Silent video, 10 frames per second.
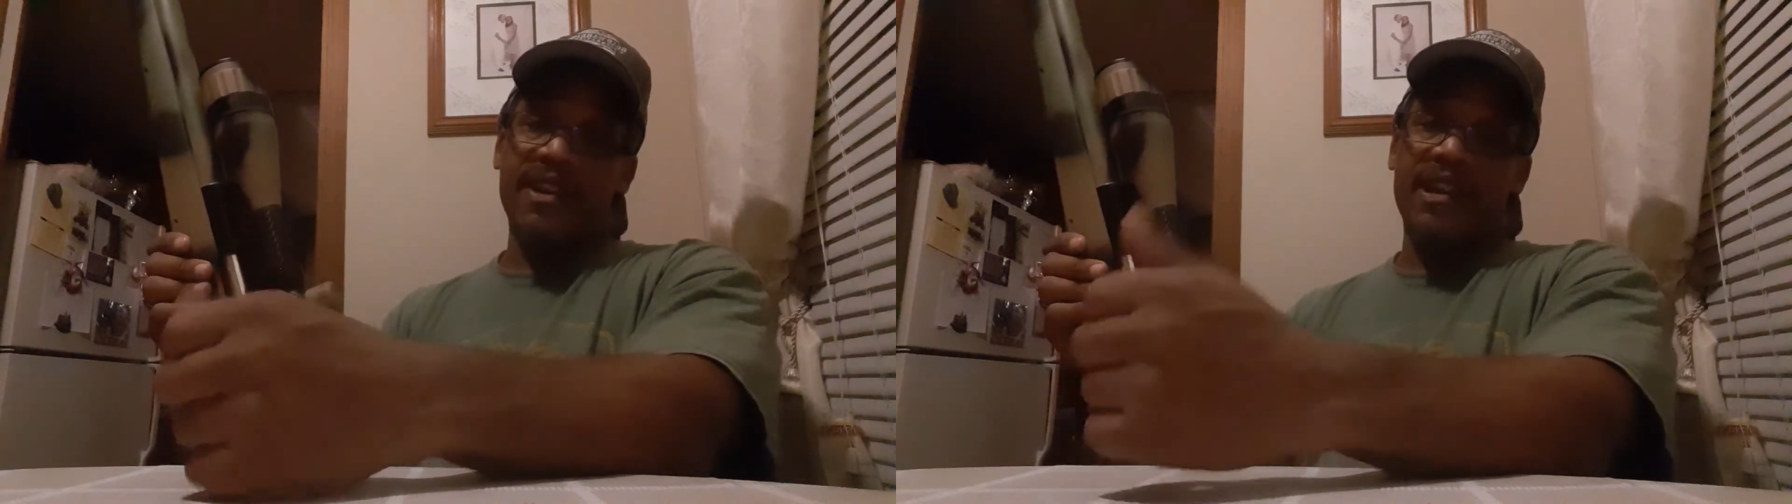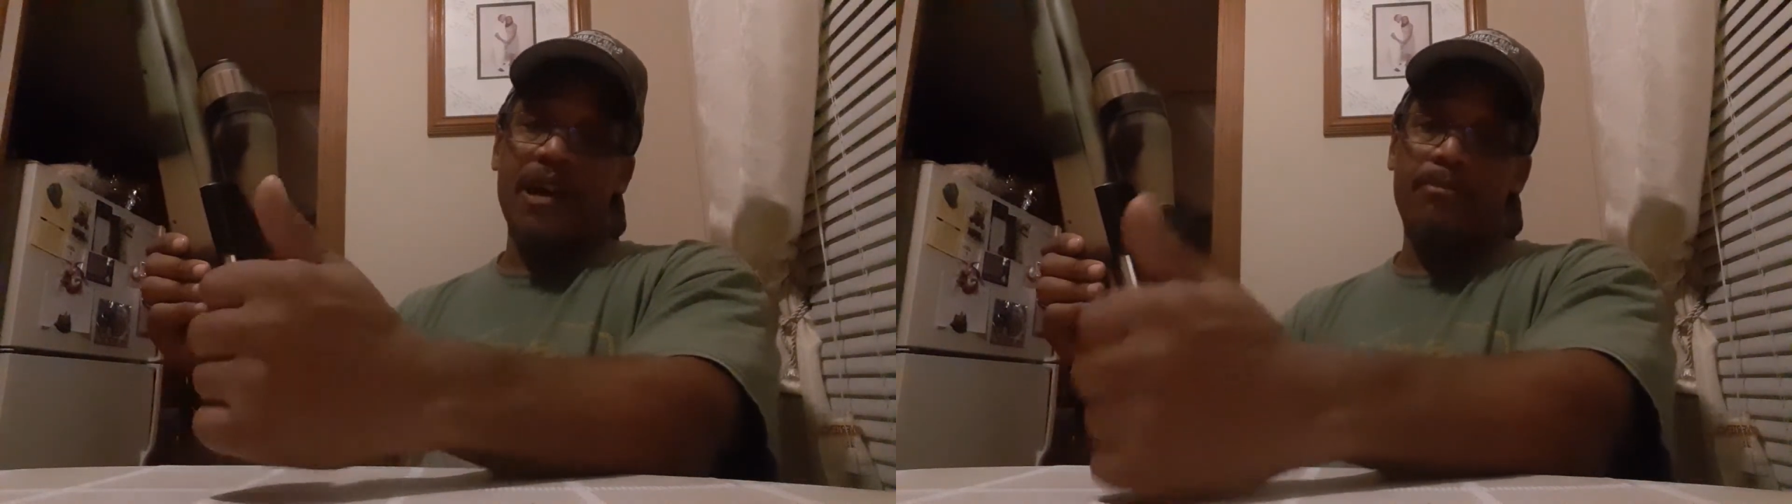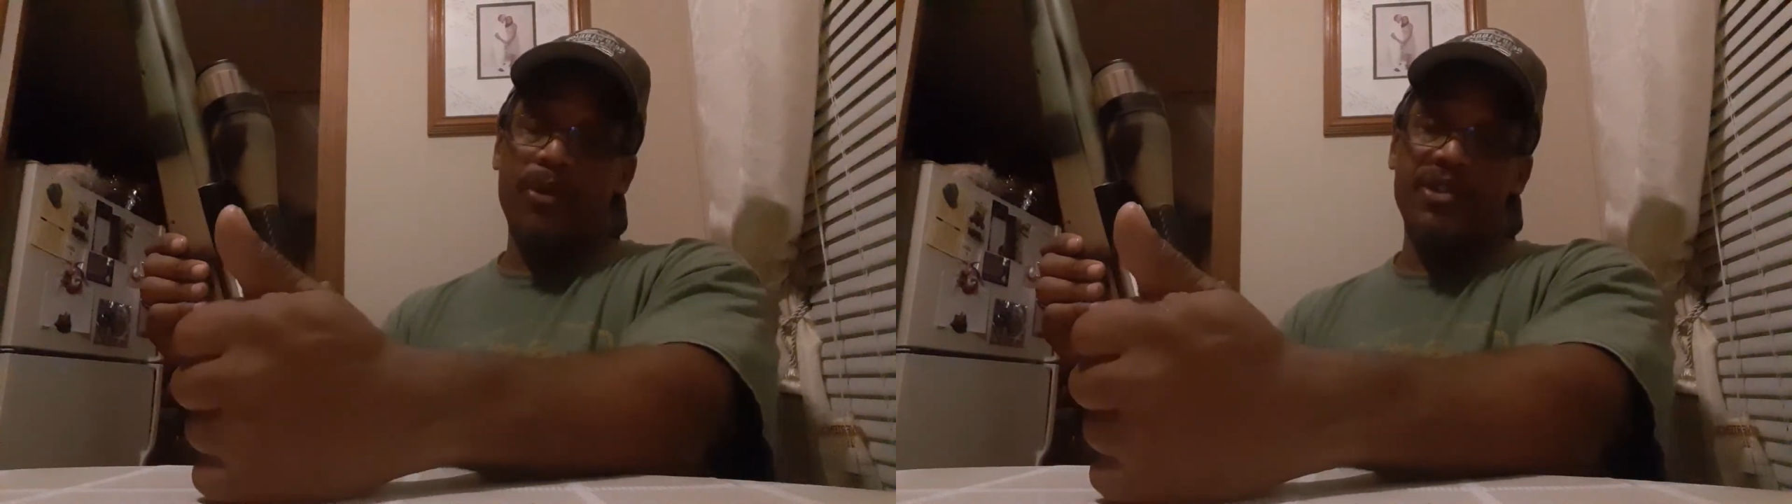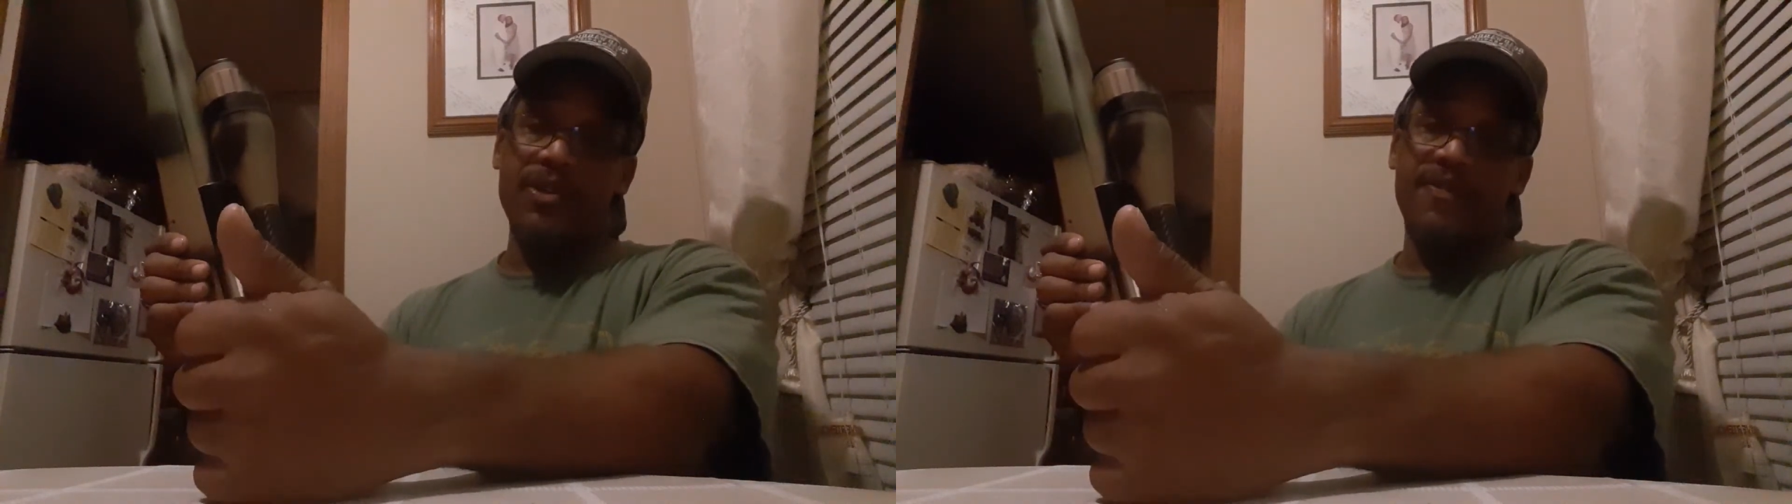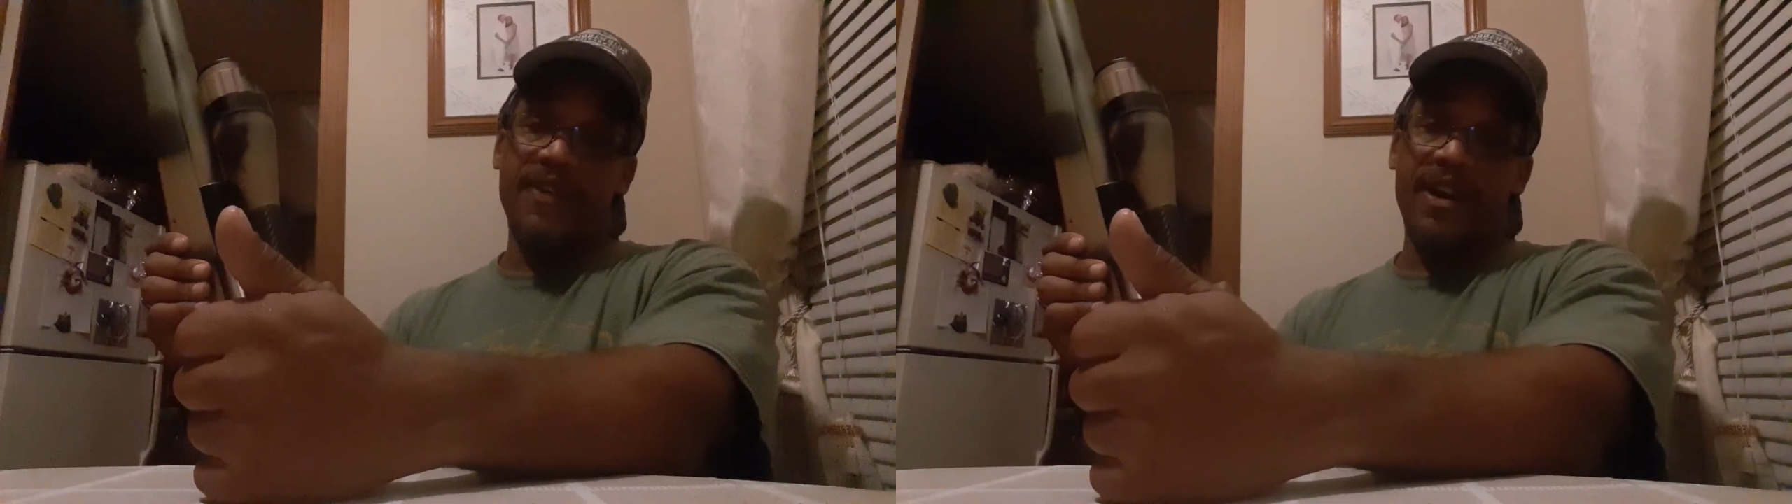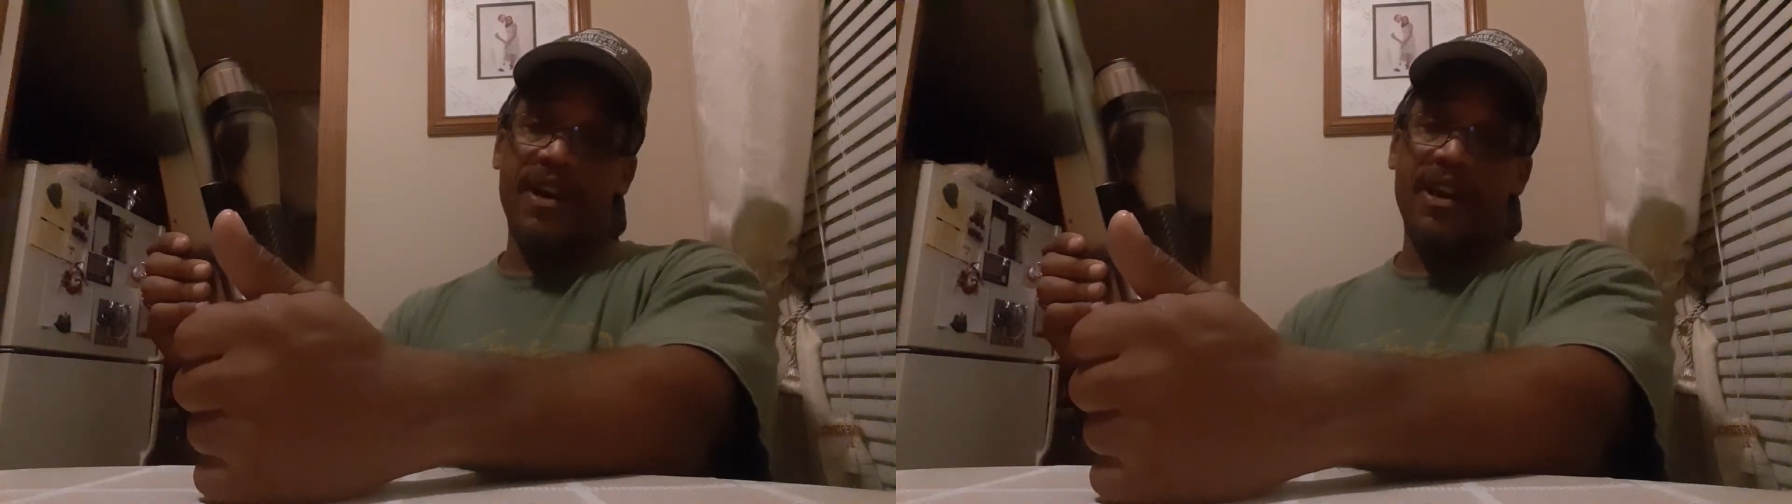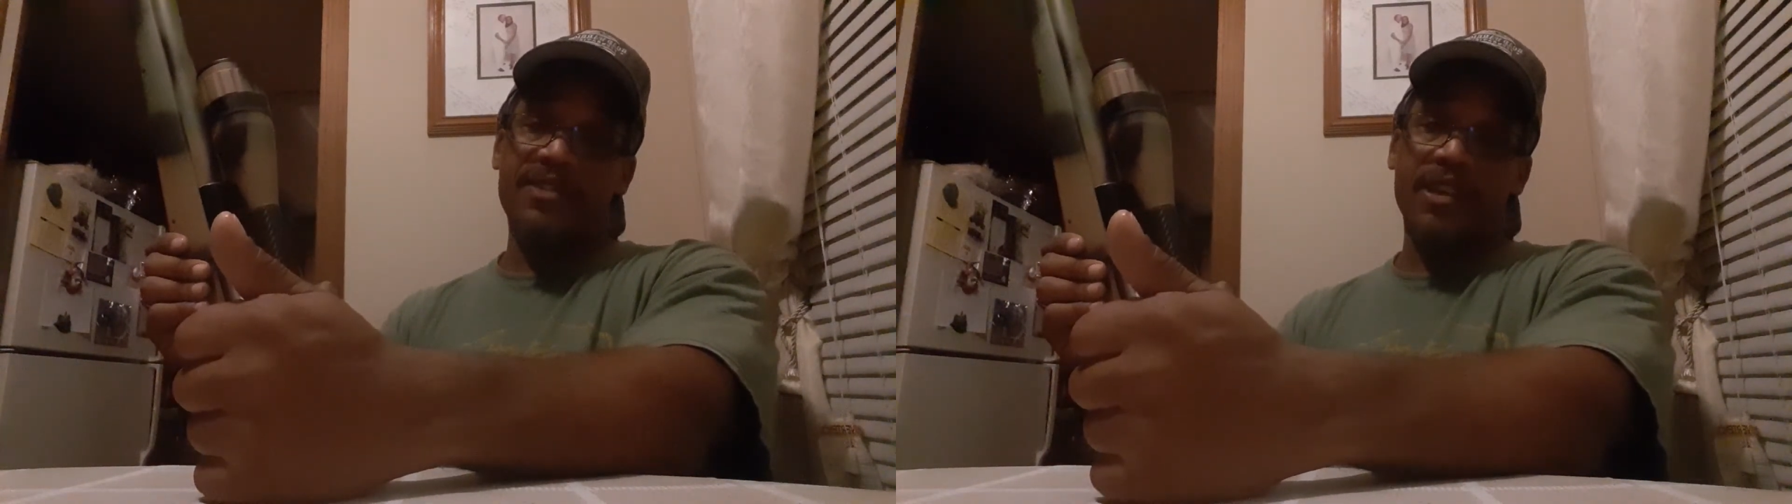I got .25s,